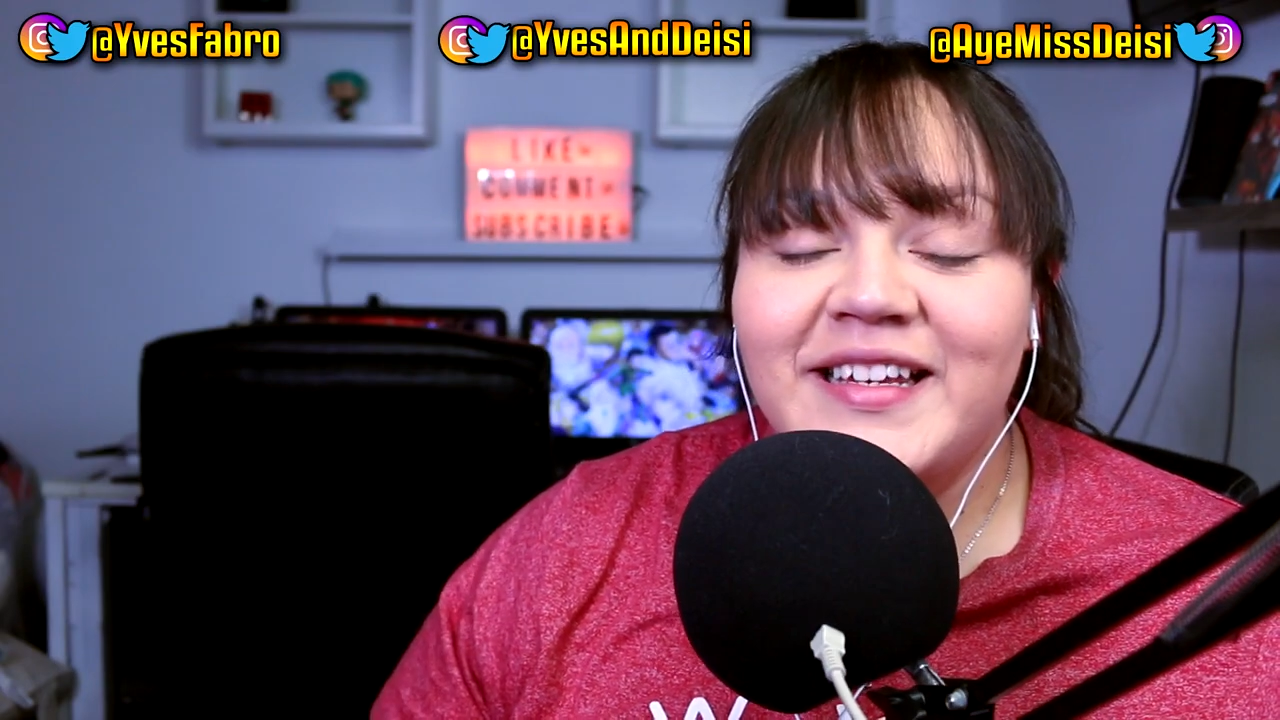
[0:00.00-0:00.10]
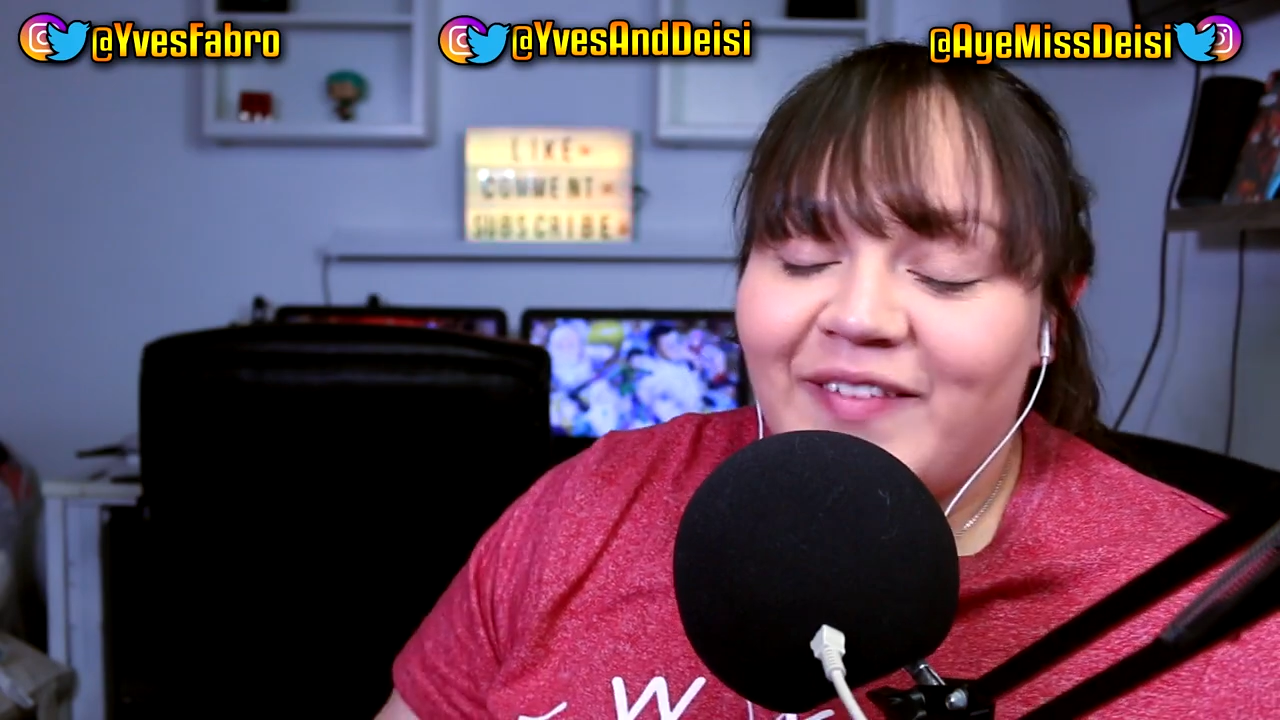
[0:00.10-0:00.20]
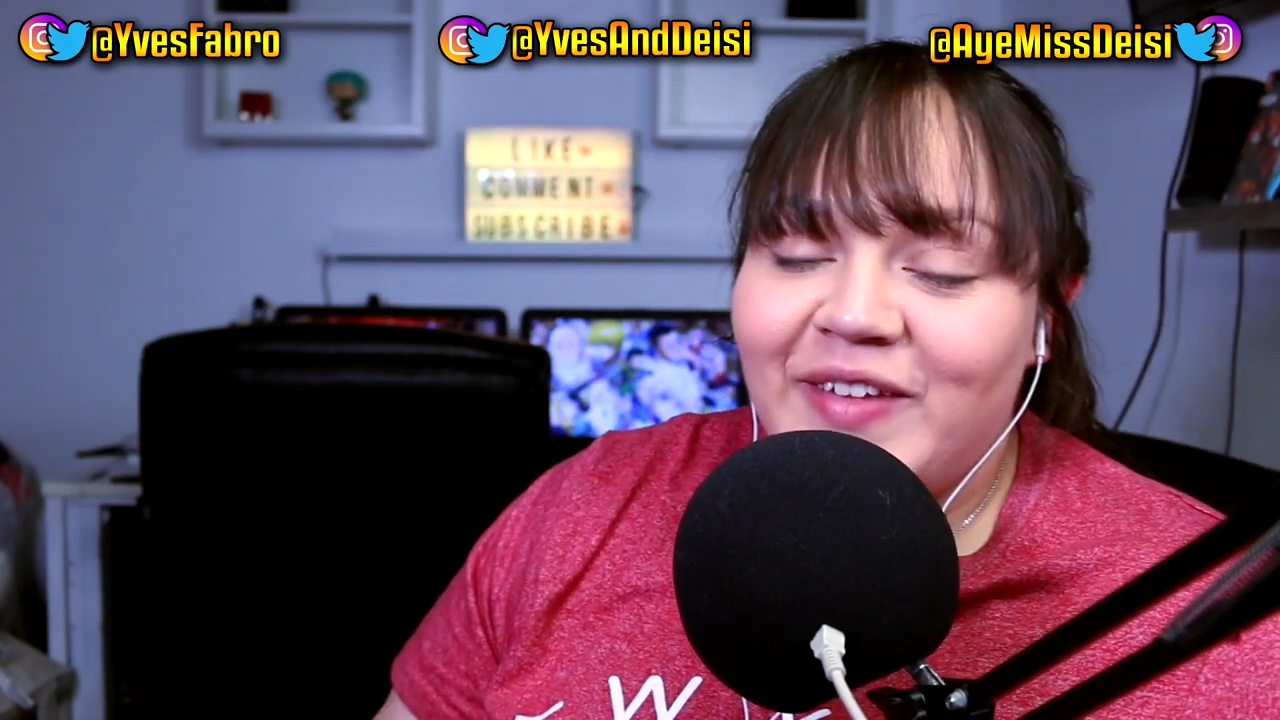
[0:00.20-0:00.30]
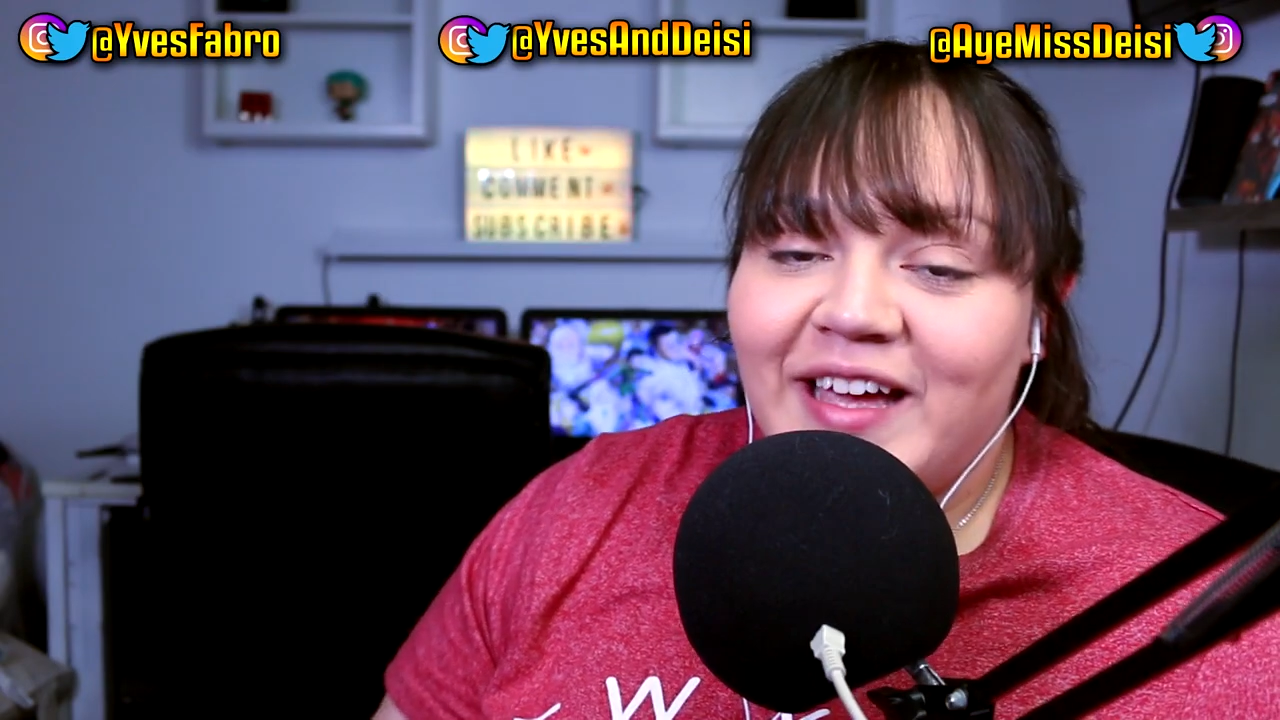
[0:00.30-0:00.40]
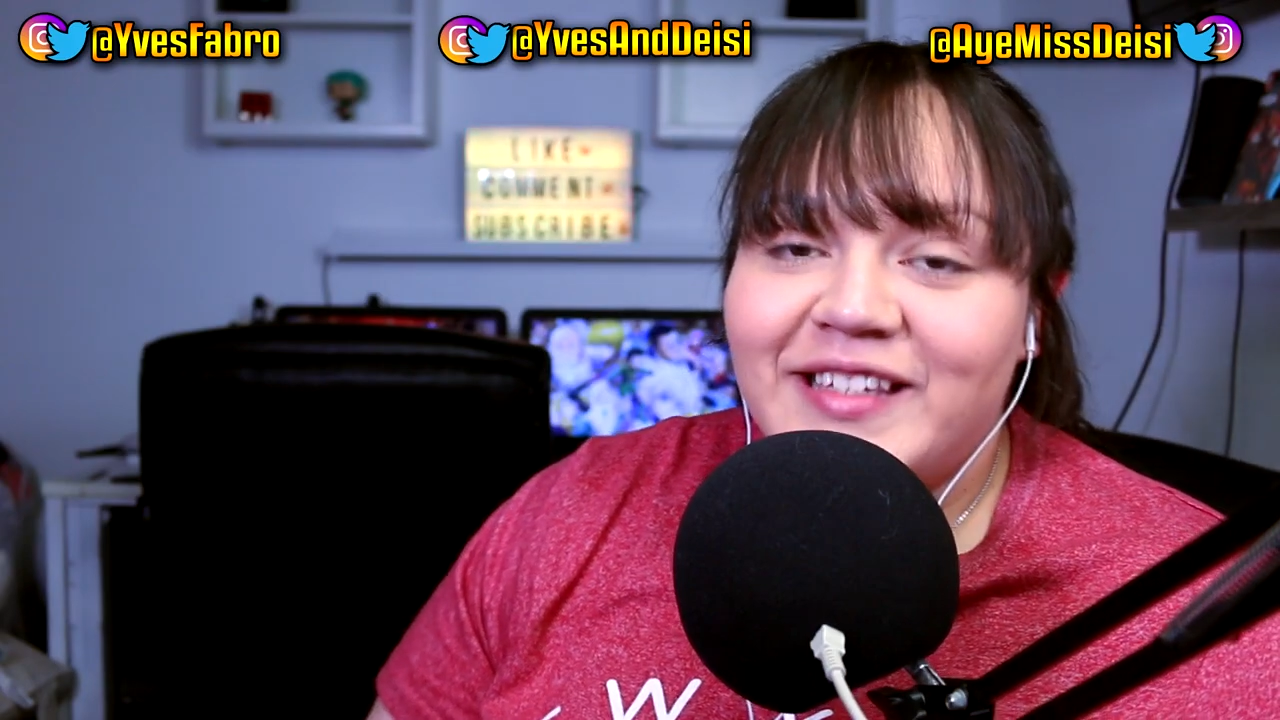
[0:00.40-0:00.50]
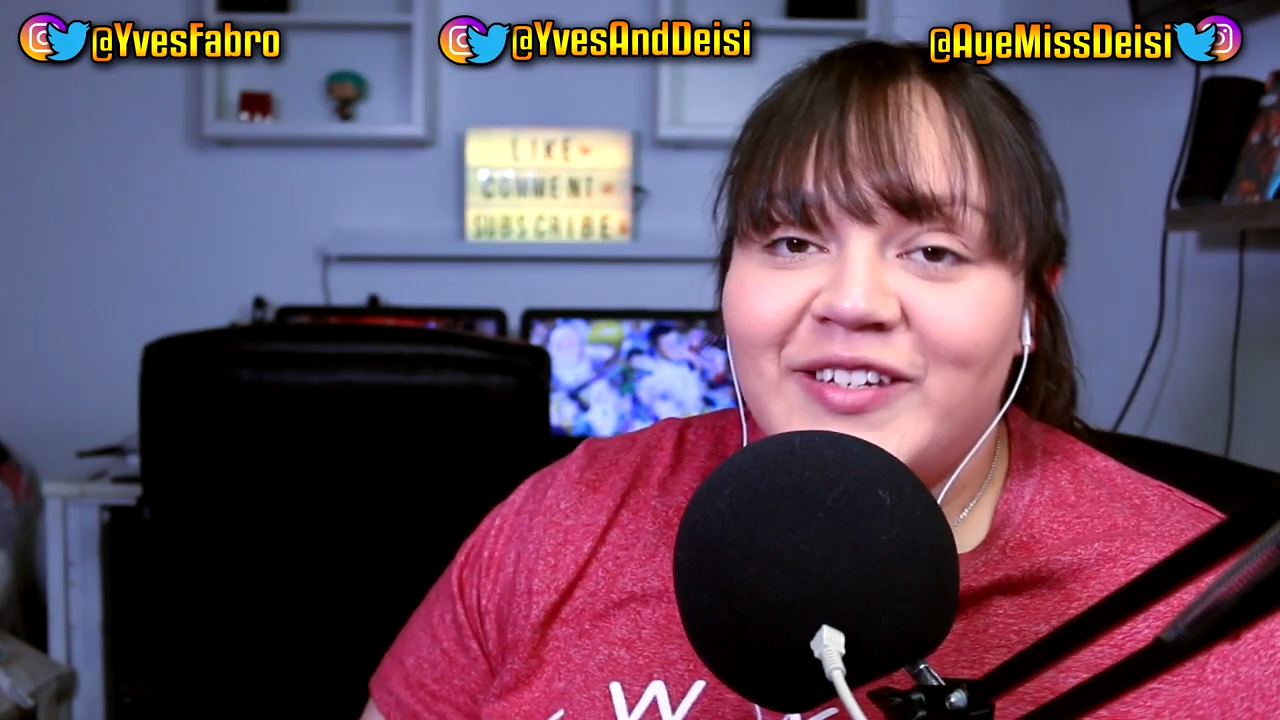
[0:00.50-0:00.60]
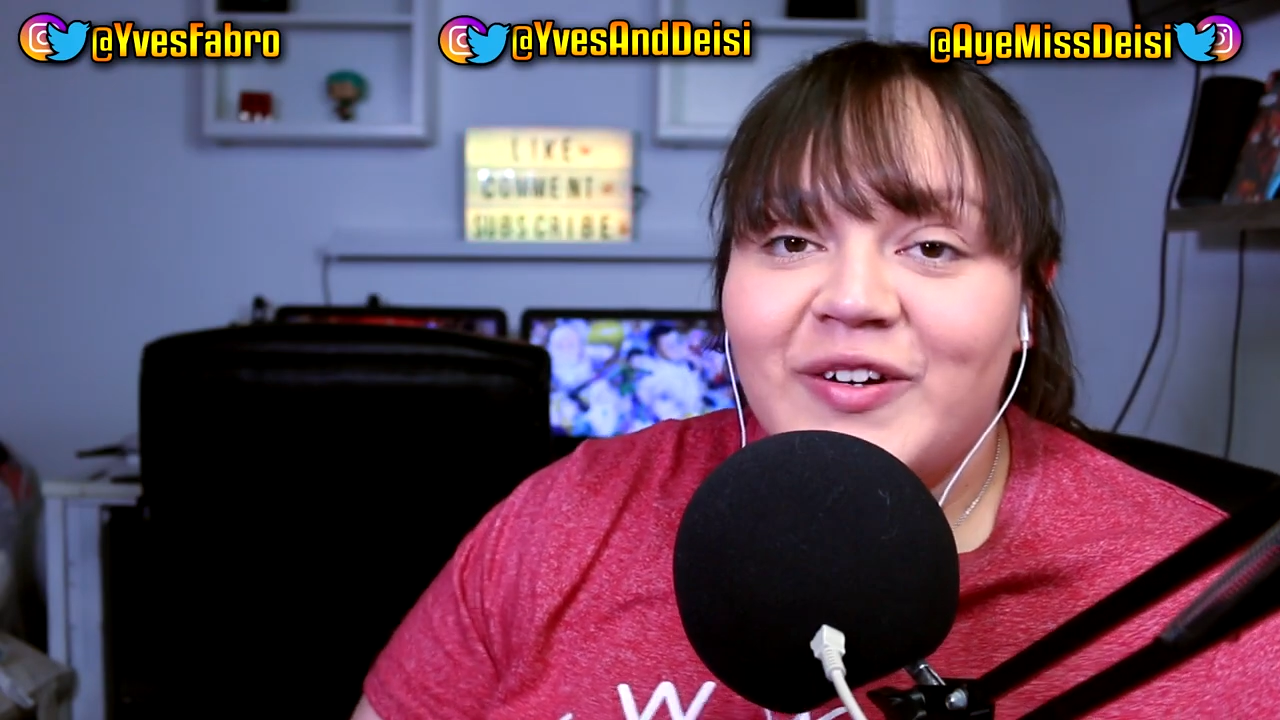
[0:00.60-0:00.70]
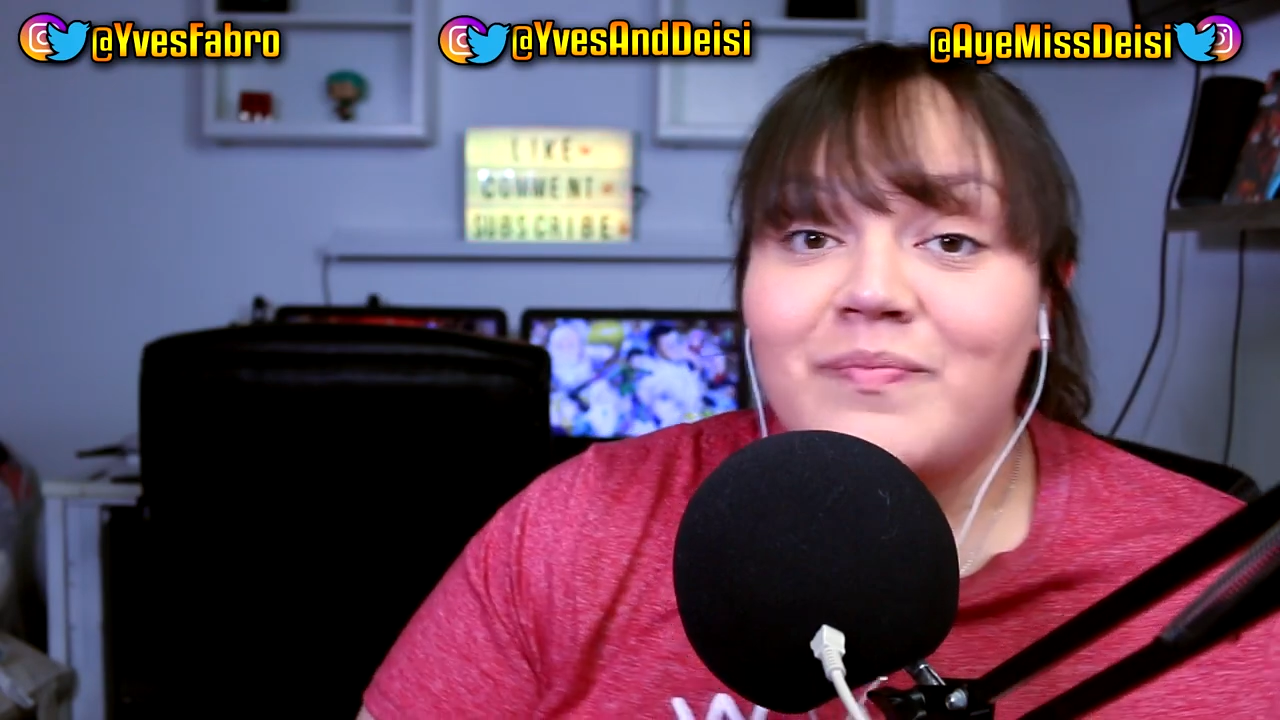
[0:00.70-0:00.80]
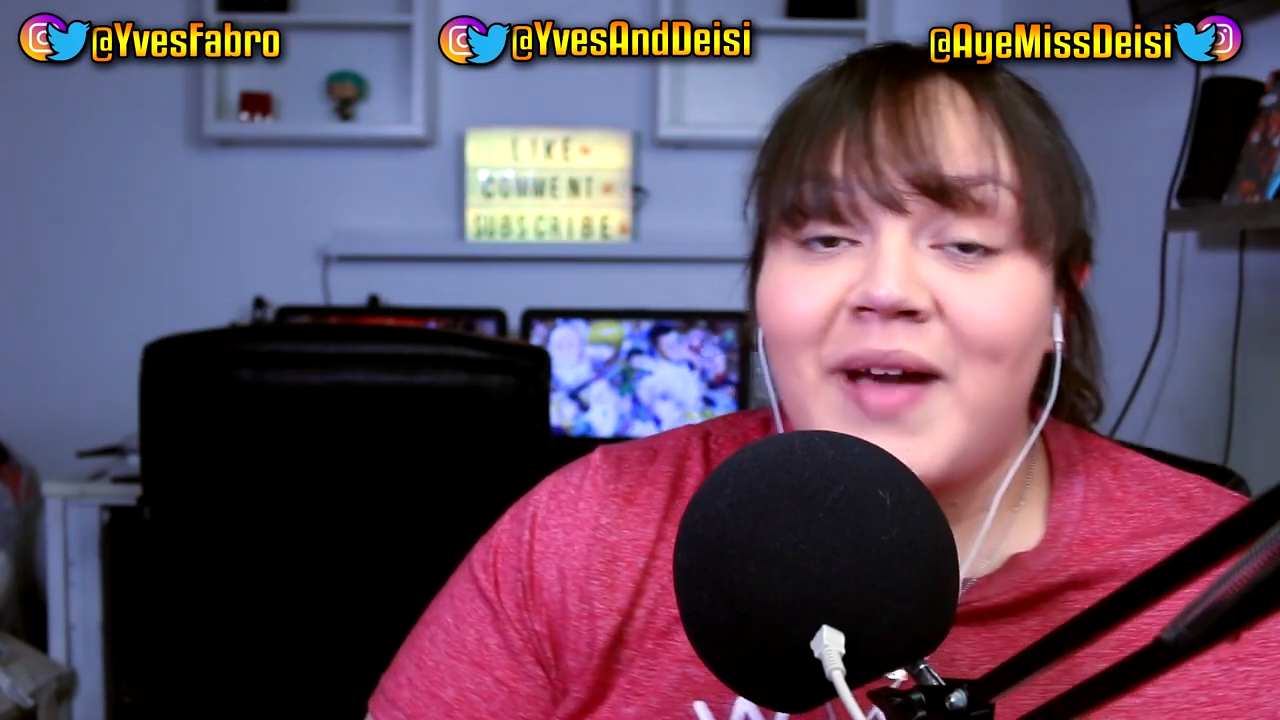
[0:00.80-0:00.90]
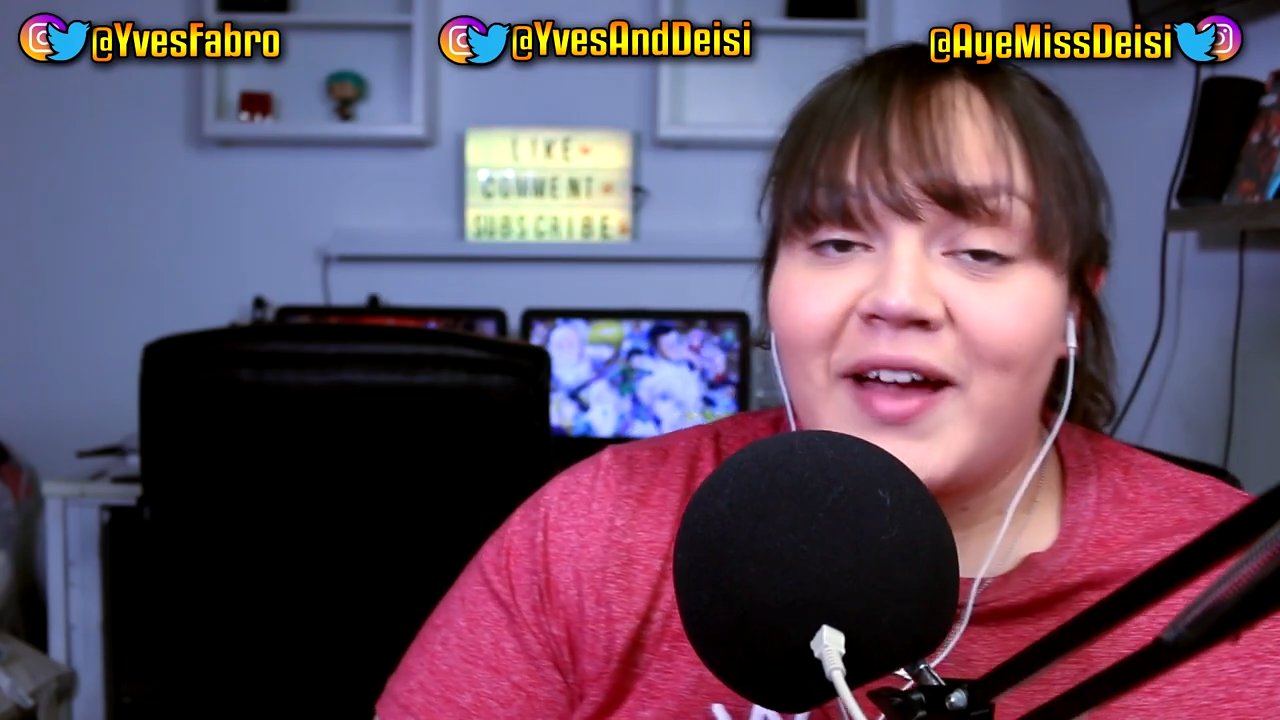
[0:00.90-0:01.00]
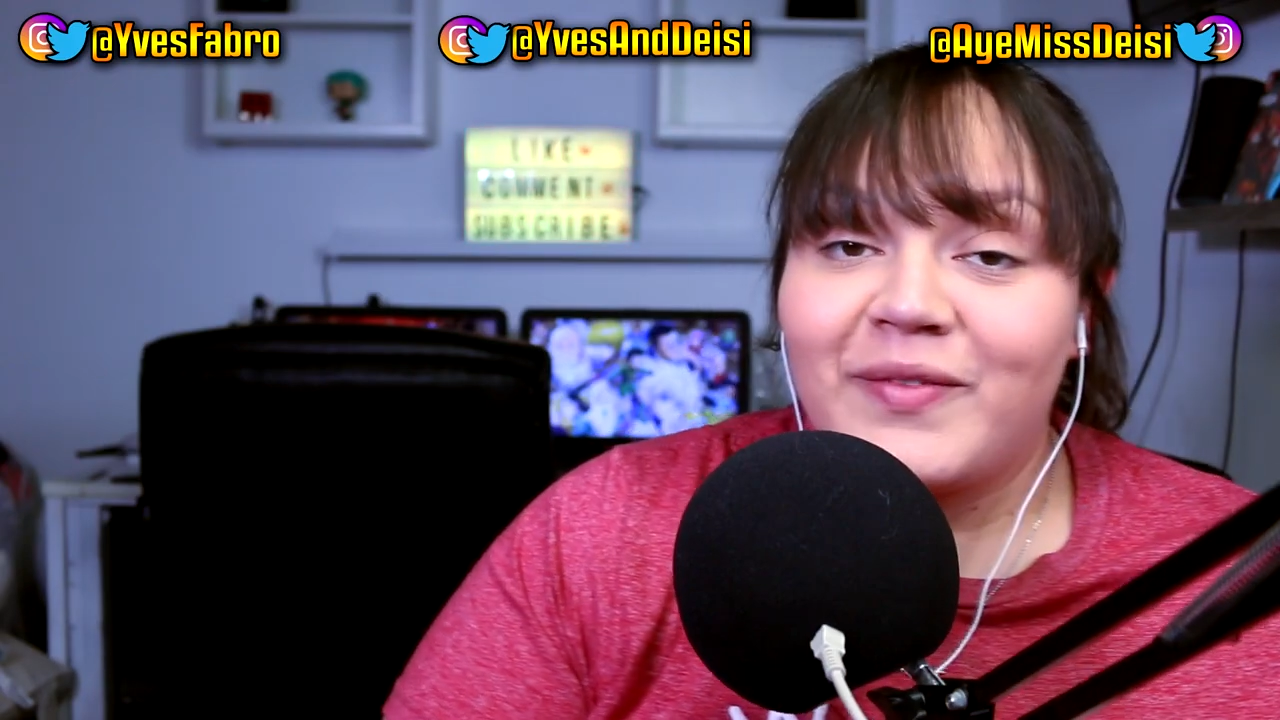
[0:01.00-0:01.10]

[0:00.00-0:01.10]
if you guys enjoyed my